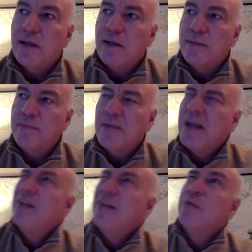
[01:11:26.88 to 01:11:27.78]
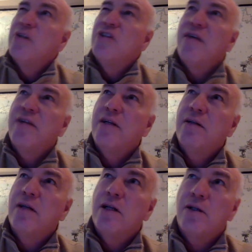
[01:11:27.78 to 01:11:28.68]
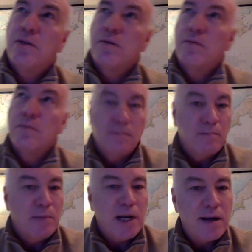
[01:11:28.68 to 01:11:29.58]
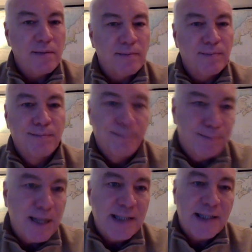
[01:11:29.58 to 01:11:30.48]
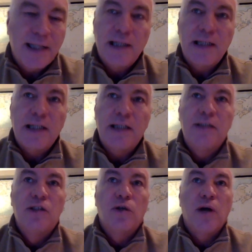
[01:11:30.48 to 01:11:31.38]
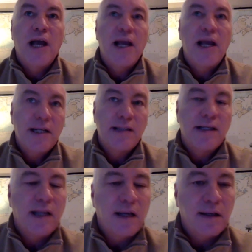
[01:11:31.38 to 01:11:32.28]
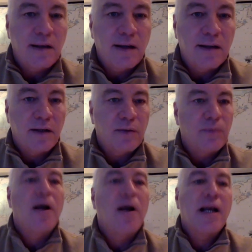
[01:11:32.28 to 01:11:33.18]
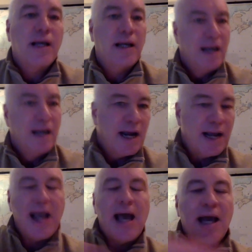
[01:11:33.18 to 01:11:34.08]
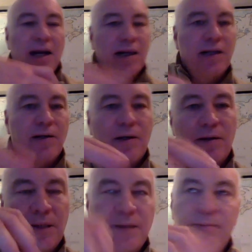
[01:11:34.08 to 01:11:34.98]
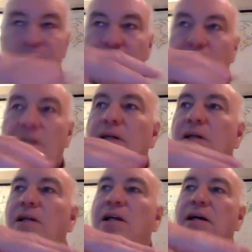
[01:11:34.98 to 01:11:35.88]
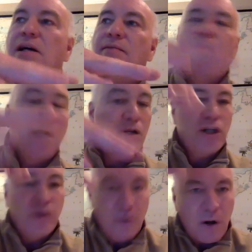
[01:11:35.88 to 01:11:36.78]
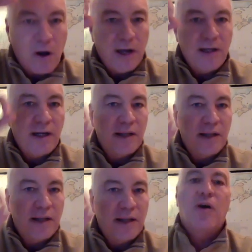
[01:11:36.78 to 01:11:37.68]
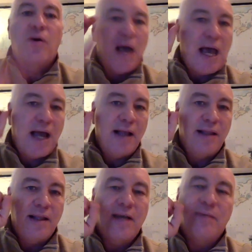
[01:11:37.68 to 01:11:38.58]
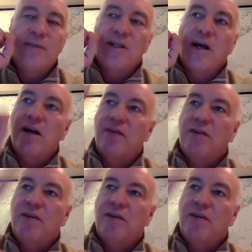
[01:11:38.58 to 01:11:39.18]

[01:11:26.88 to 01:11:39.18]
think it was 7 little mini, basically grenades in the rocket, and they had a little parachute on it, and so it was kind of a